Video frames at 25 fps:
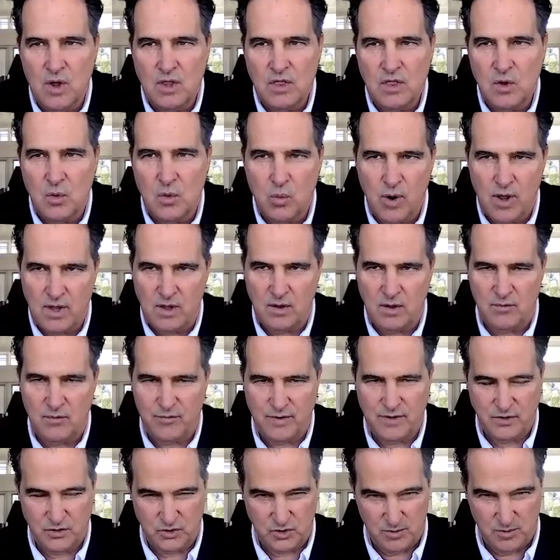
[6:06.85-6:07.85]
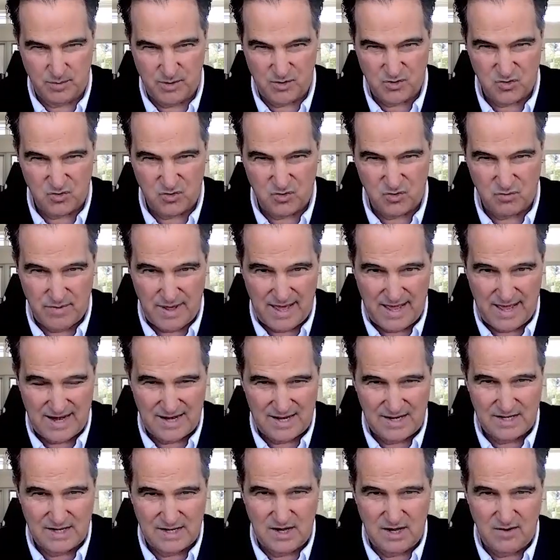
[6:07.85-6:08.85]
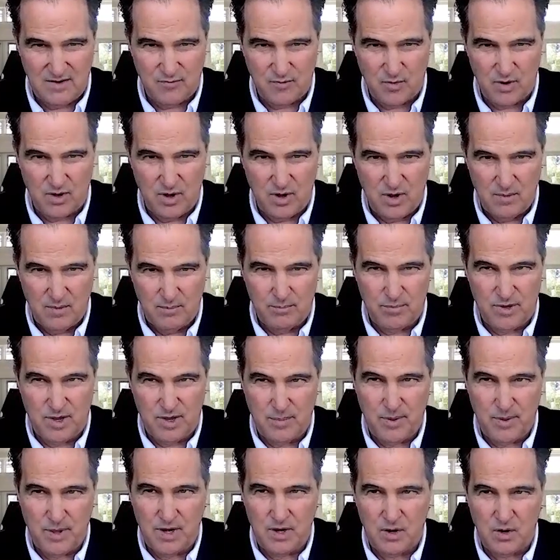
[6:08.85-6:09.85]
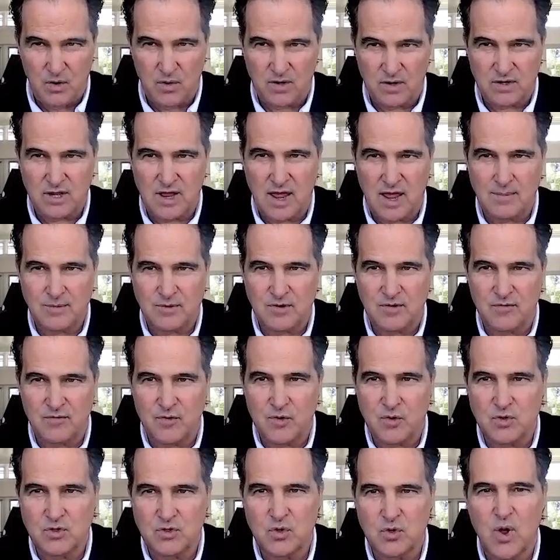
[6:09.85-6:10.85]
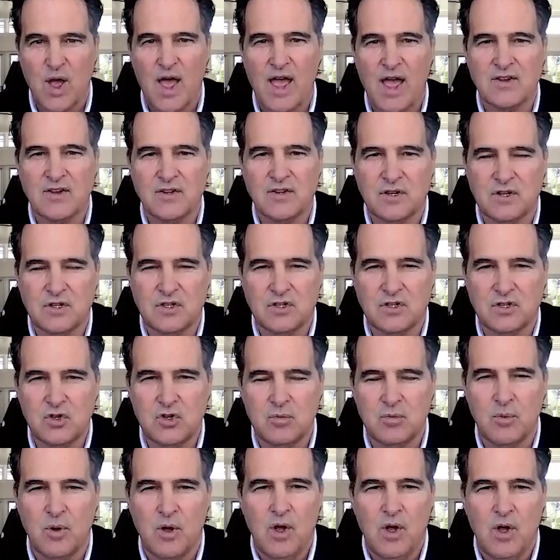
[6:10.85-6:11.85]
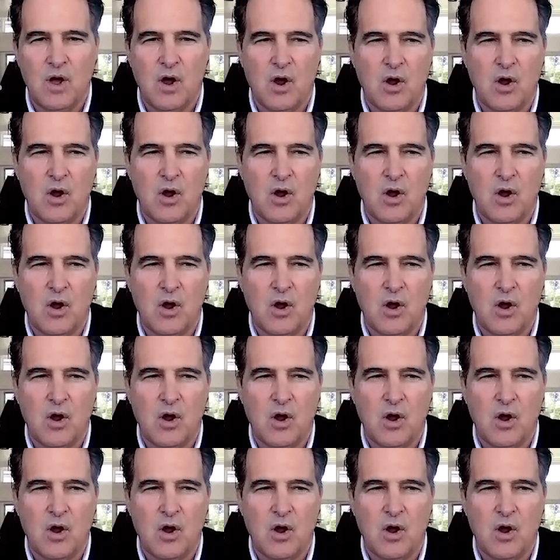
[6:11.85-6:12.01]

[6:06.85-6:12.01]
The way you feel is going to be dramatically different depending on the types of foods you actually consume.